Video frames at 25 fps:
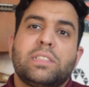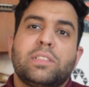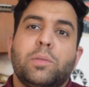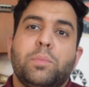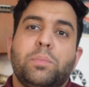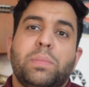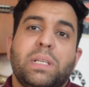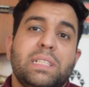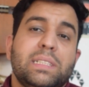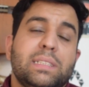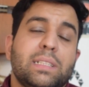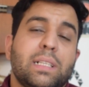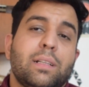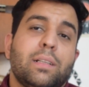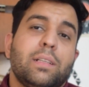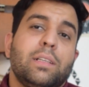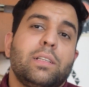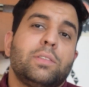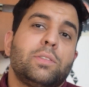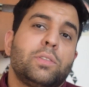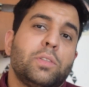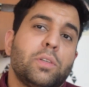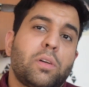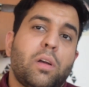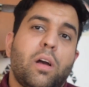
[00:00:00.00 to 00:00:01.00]
Nixon
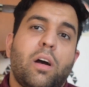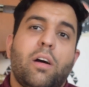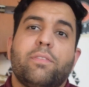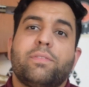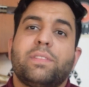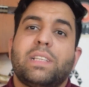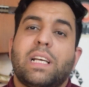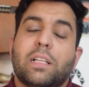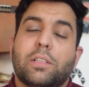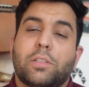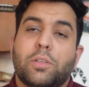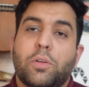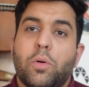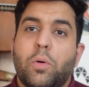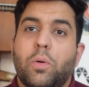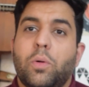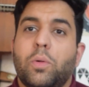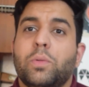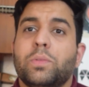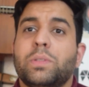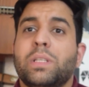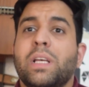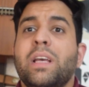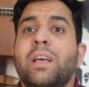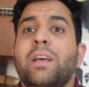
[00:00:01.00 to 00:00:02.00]
basically took off that
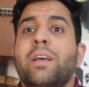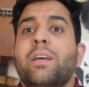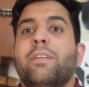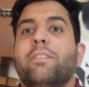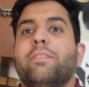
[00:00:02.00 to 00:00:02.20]
gold